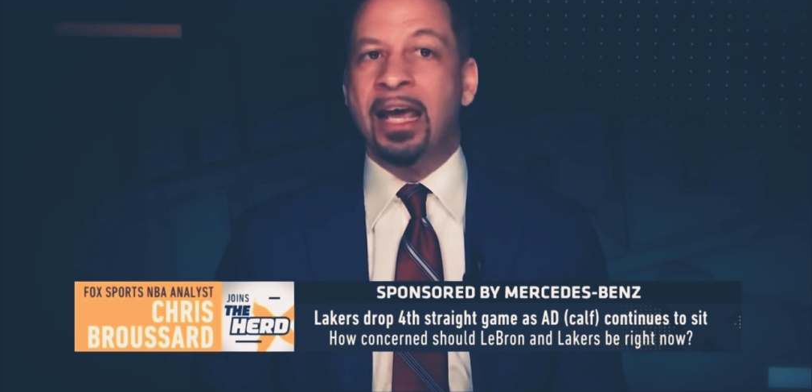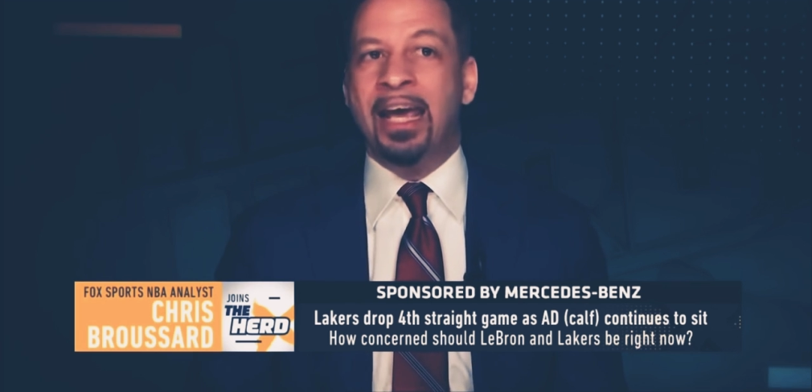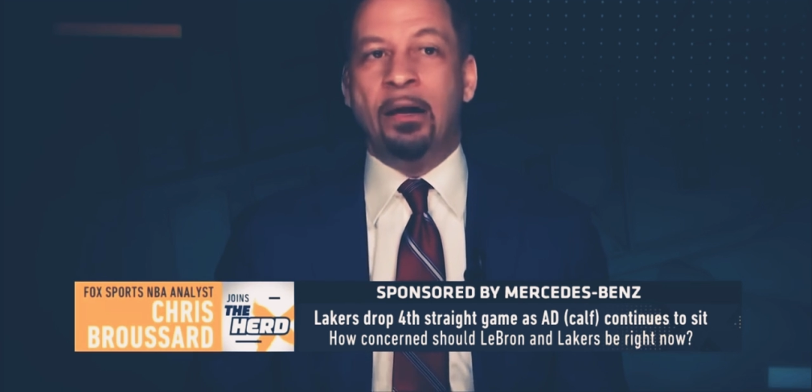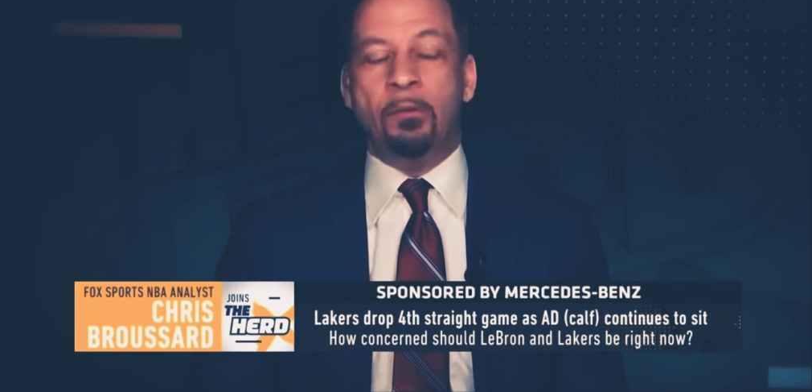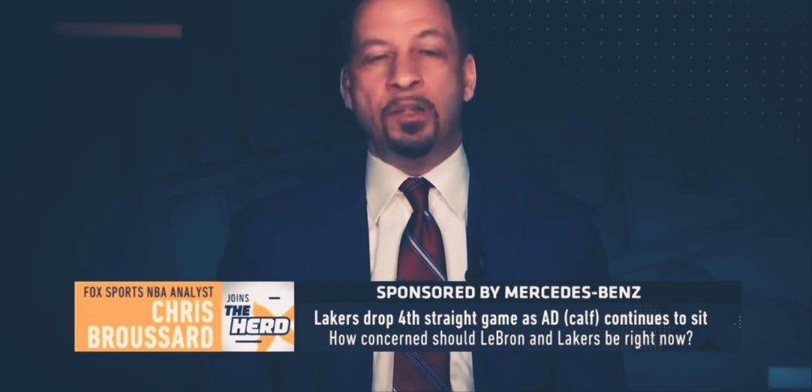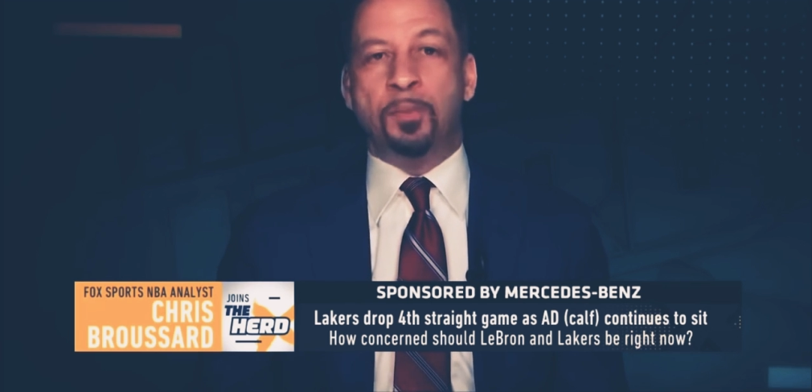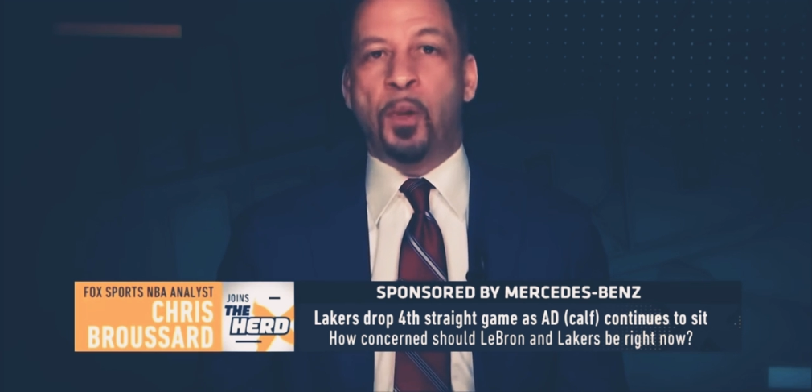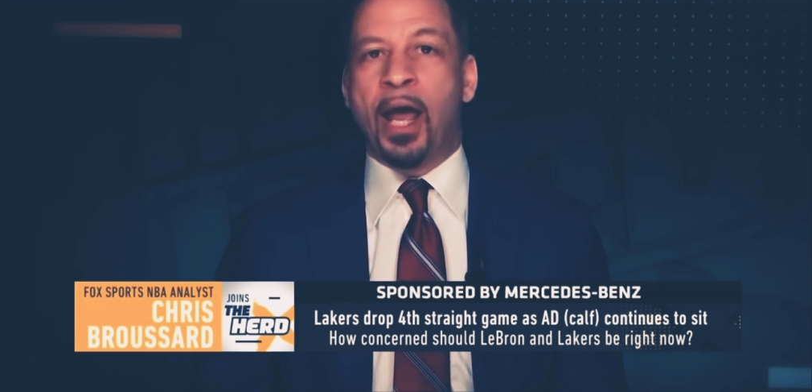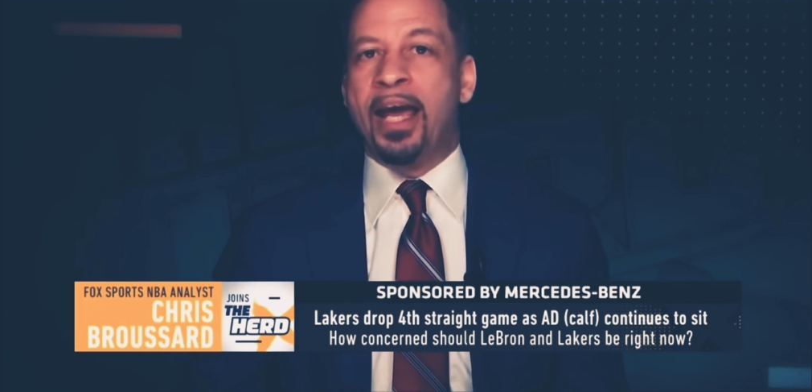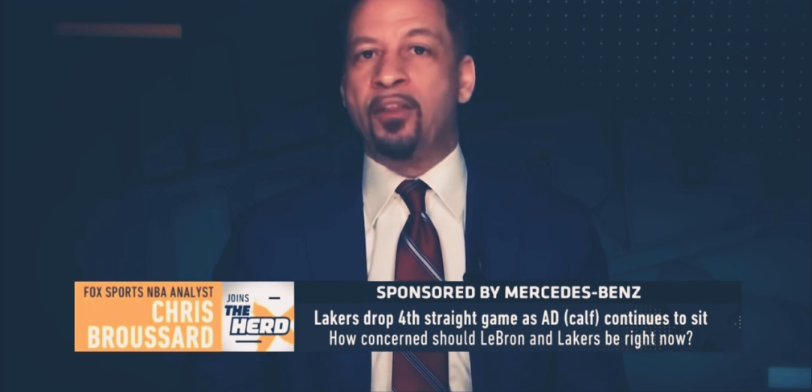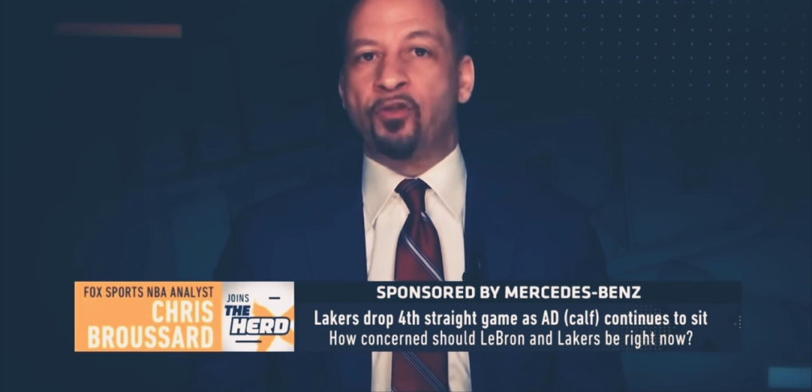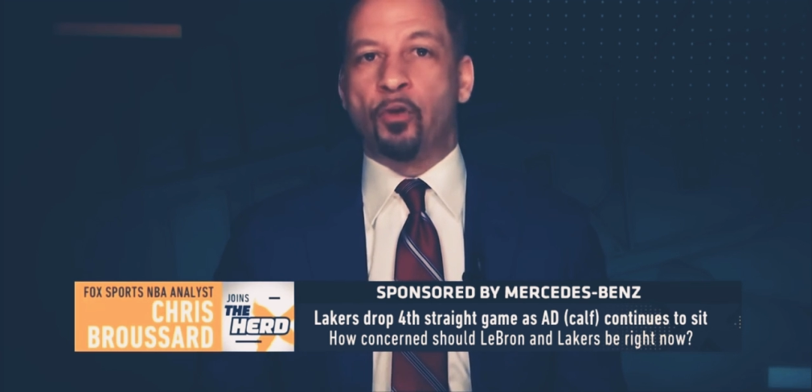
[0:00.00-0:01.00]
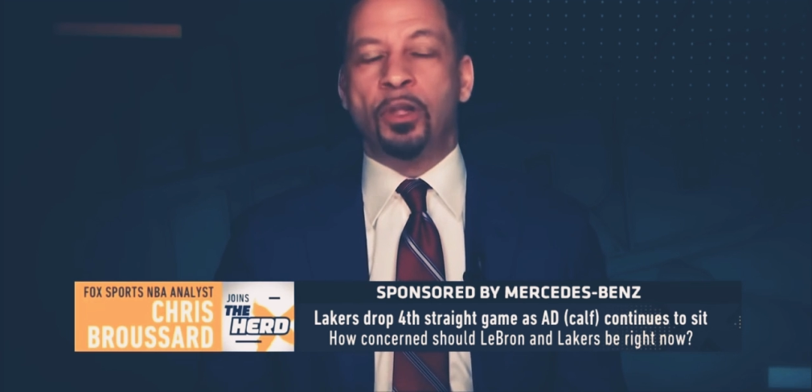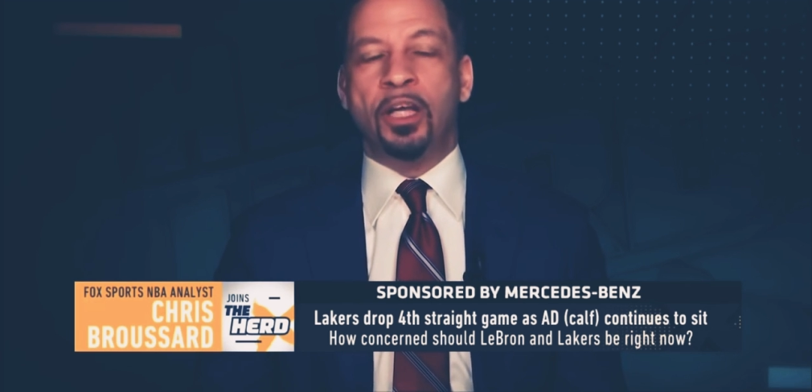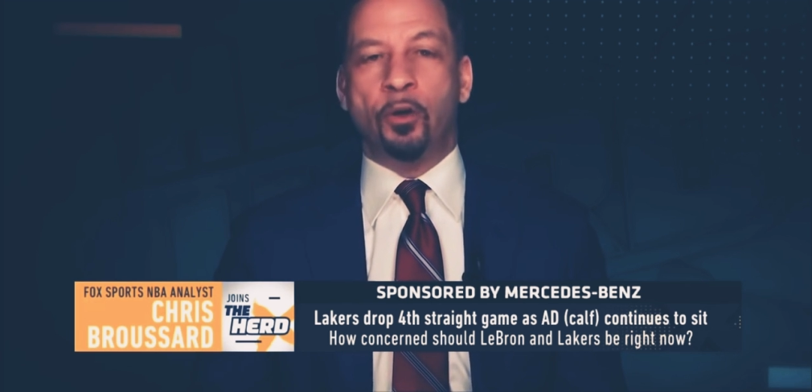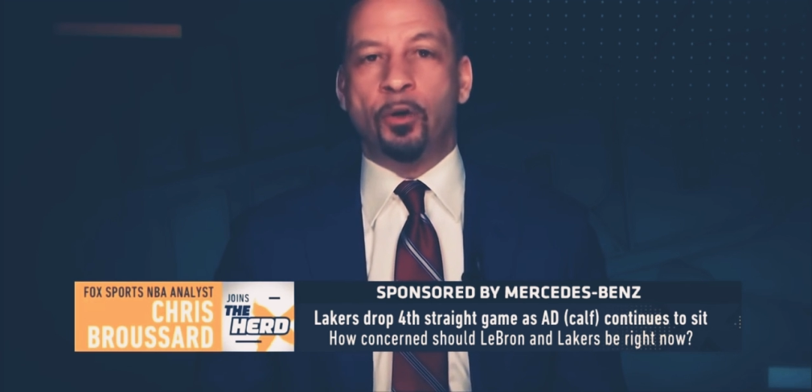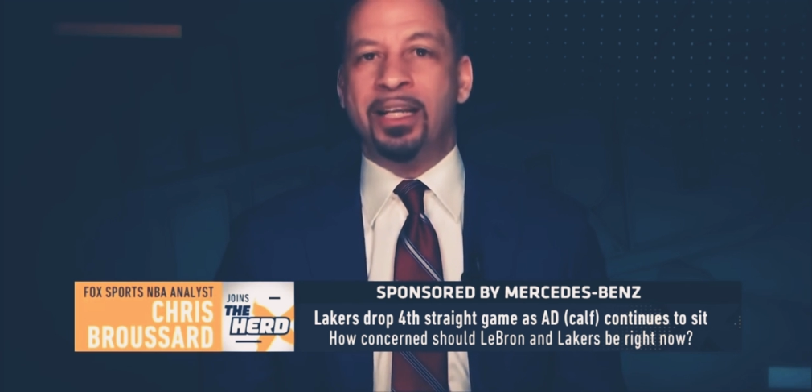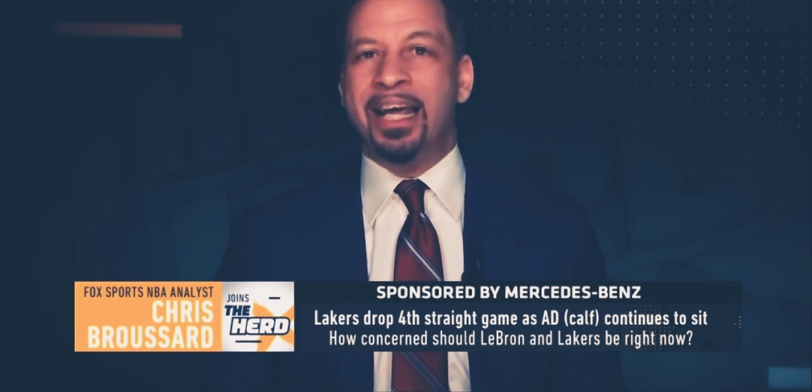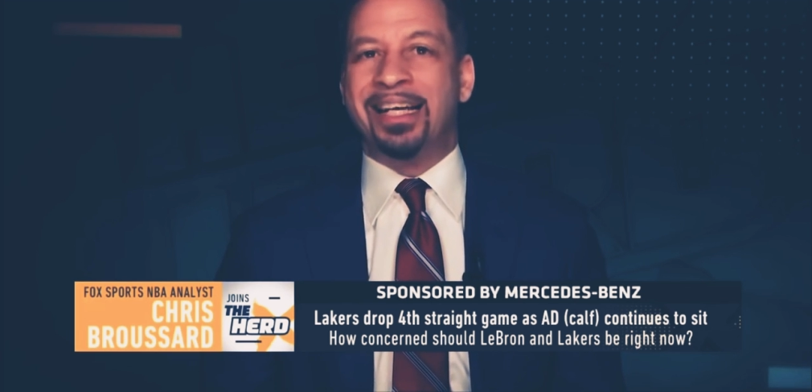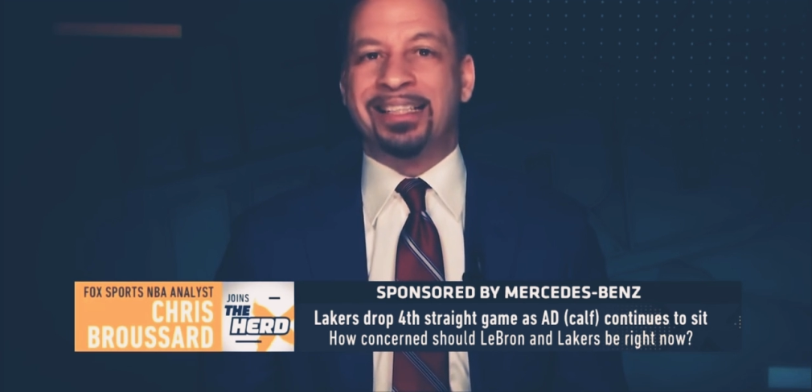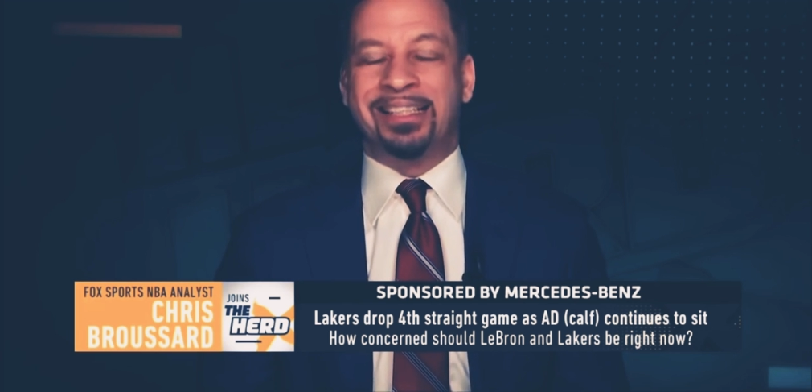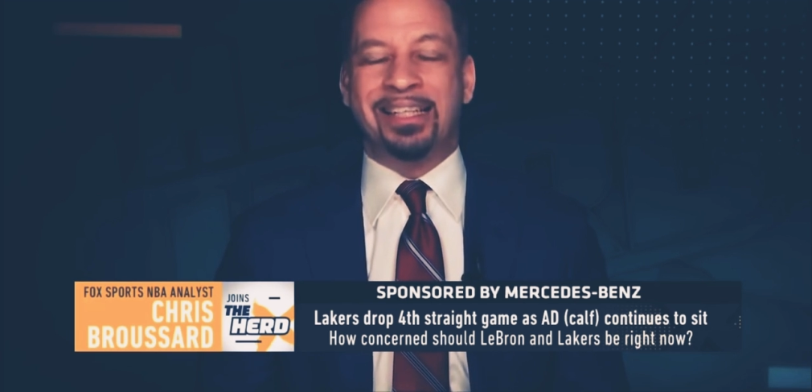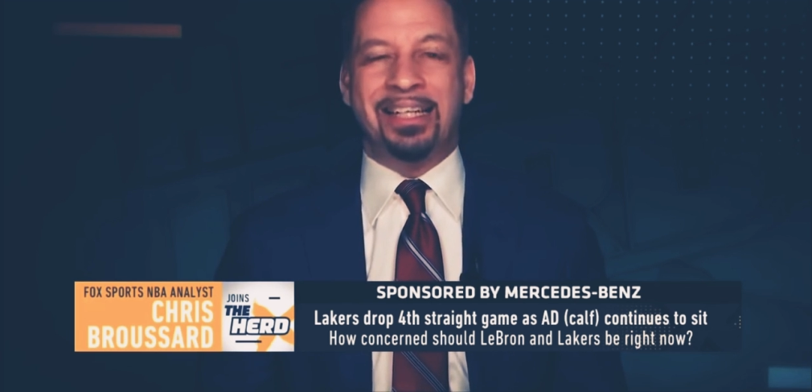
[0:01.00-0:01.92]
He was playing through little nicks